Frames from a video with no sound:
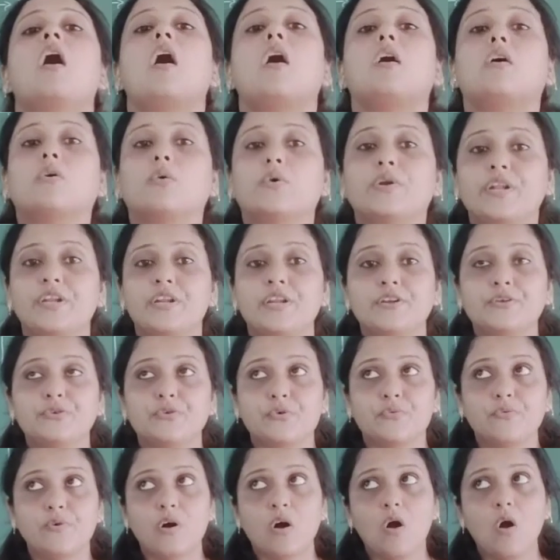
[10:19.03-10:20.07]
according to
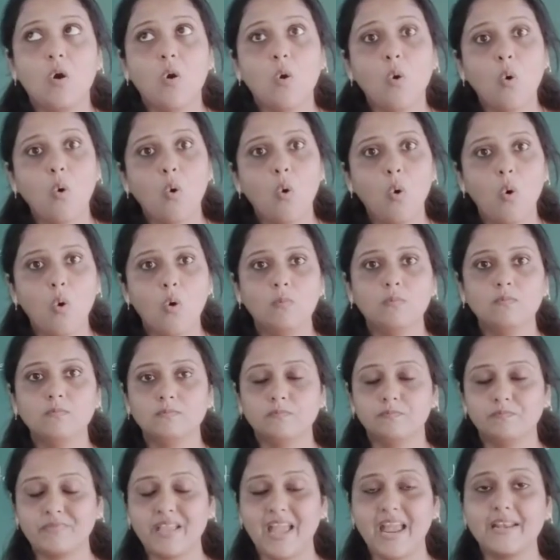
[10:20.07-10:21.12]
our
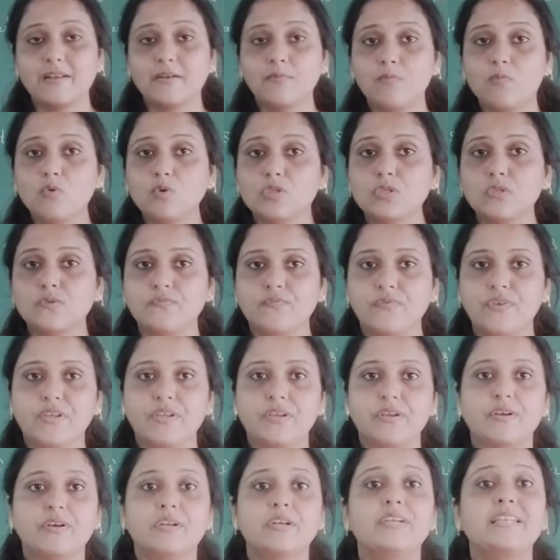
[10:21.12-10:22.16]
home
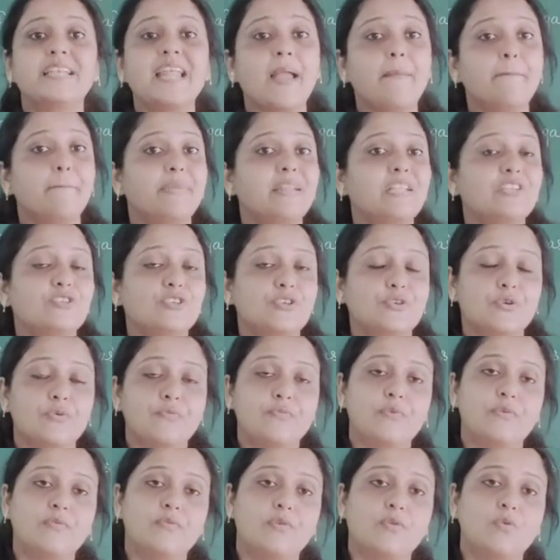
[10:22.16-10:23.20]
atmosphere, temperature
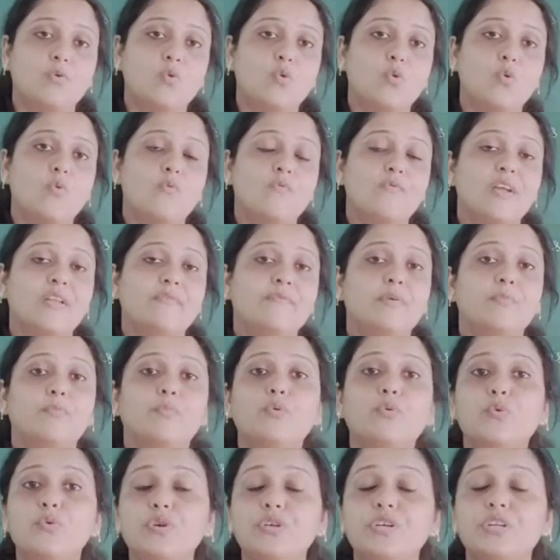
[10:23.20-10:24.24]
of our home, when we
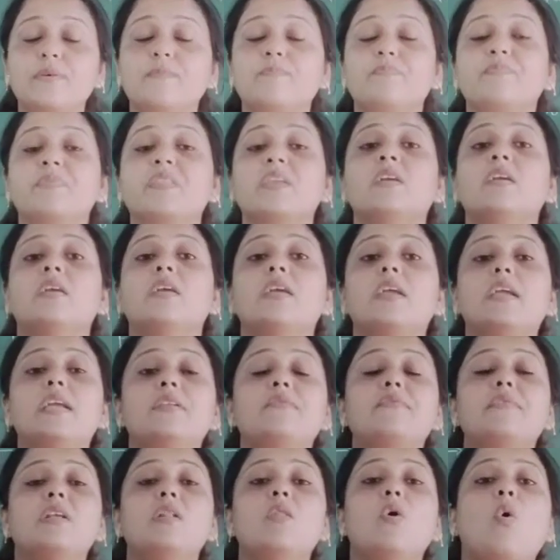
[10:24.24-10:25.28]
put,
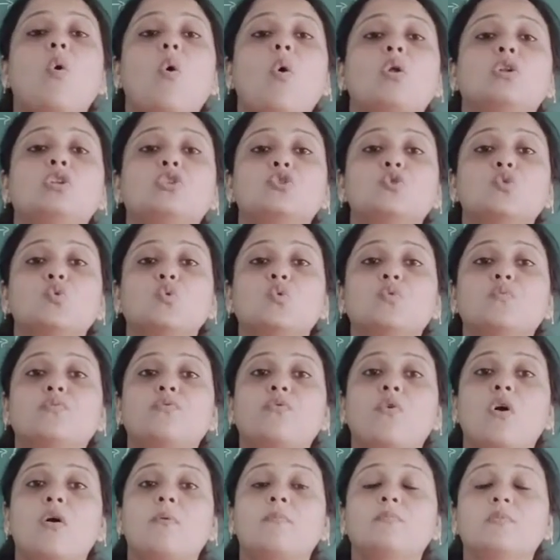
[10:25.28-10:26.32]
it will also
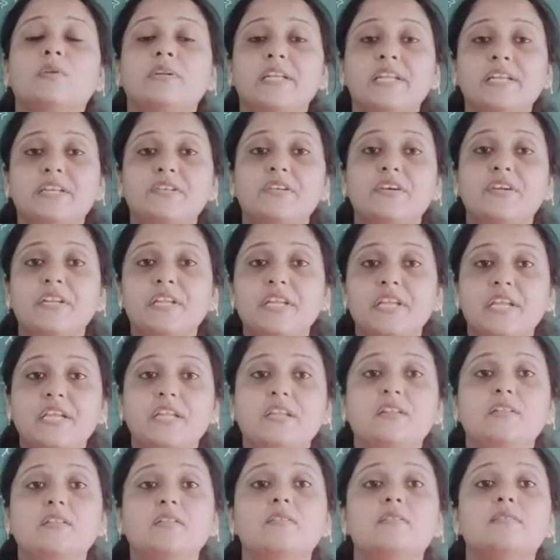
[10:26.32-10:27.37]
form return
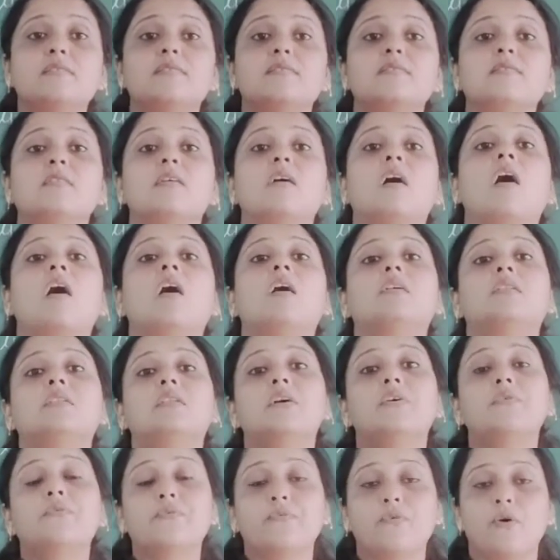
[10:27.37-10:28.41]
in
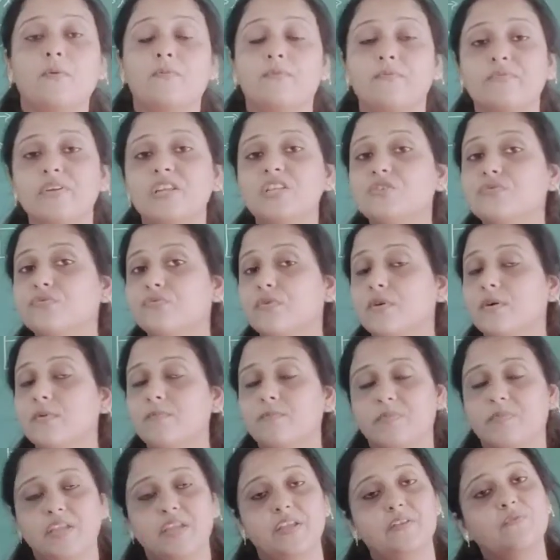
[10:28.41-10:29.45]
other form. Which form?
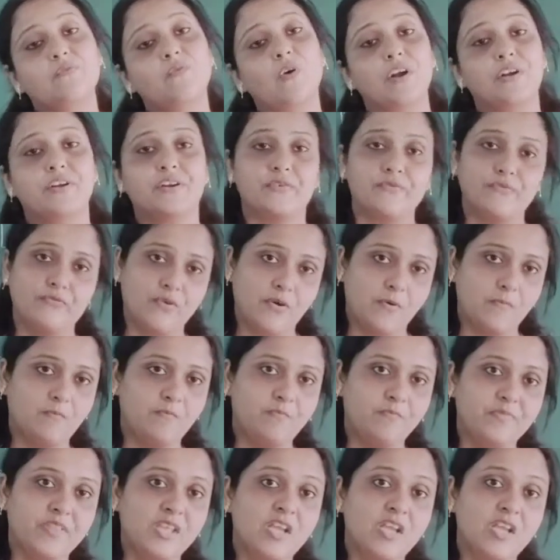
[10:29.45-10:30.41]
In water form.